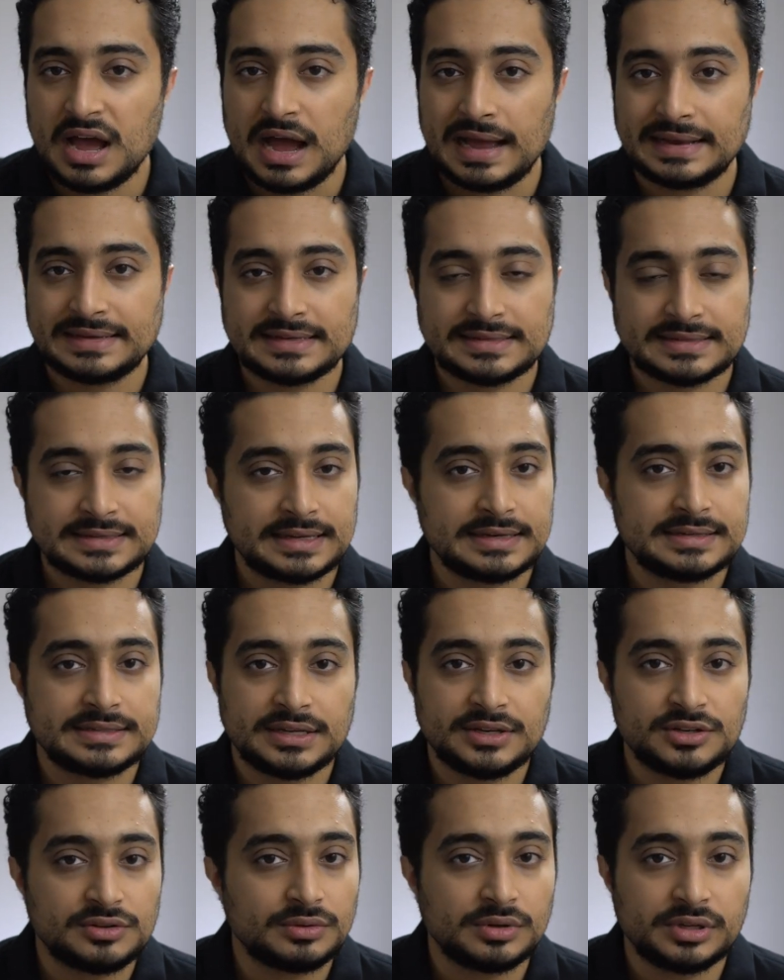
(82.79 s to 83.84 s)
I just
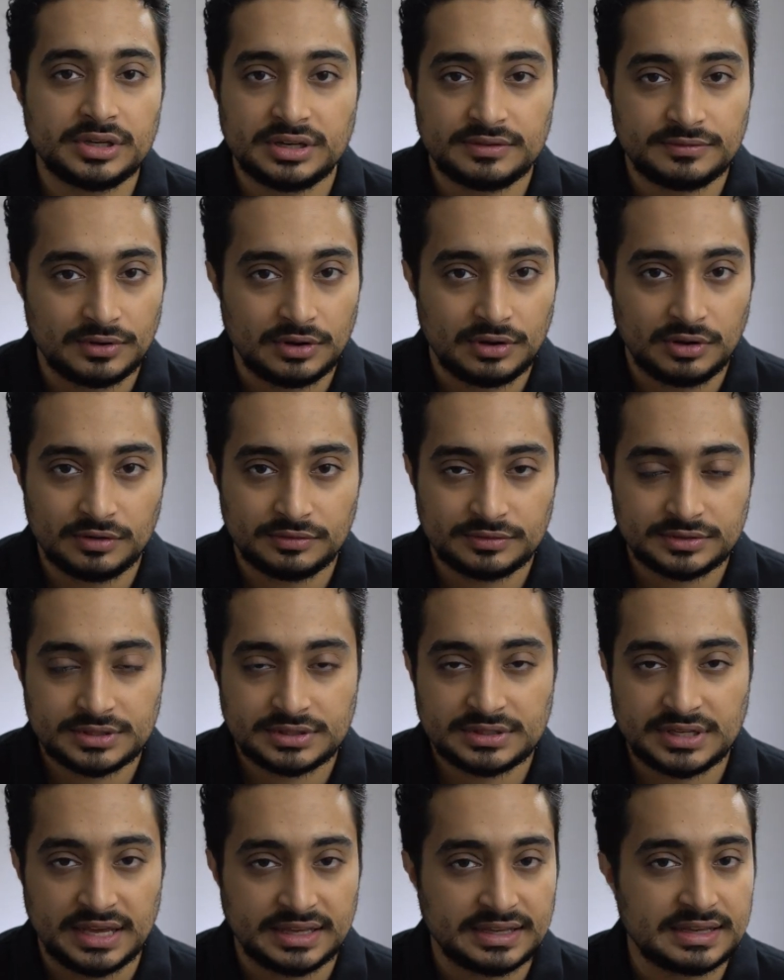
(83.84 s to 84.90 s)
continually involved
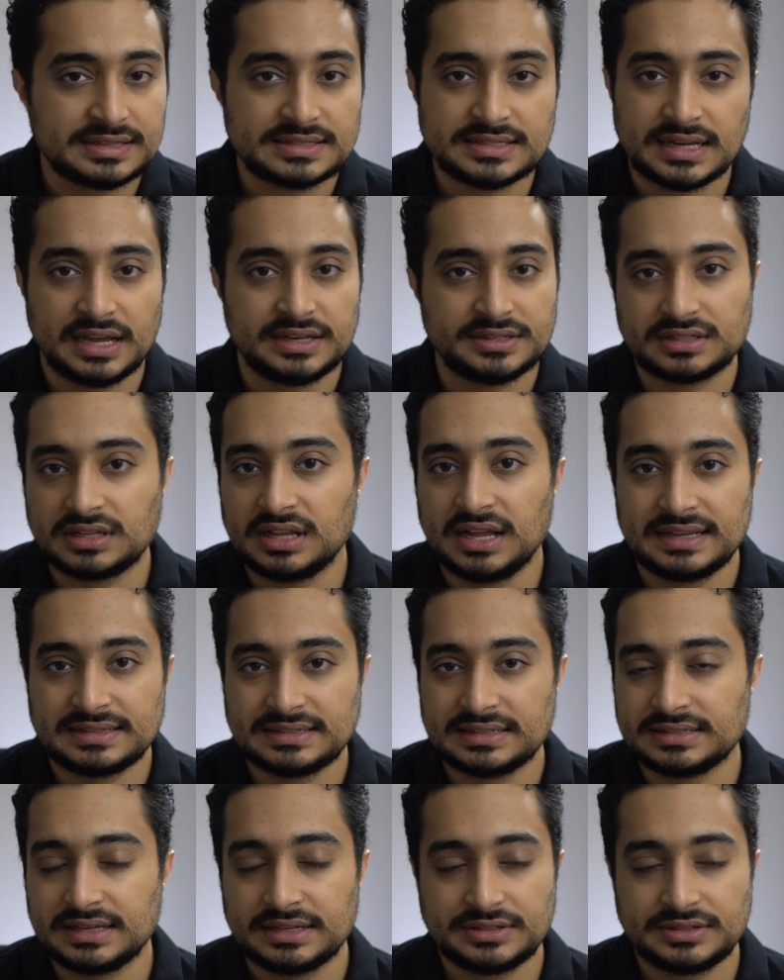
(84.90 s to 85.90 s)
taking science classes.